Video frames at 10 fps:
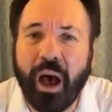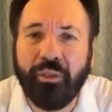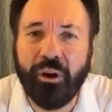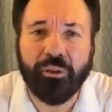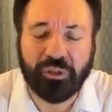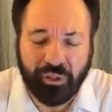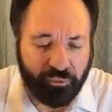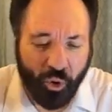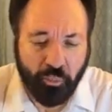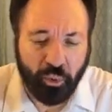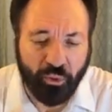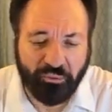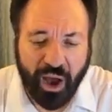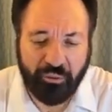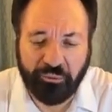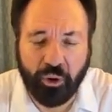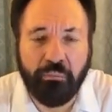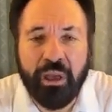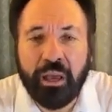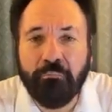Now the earth is 4.54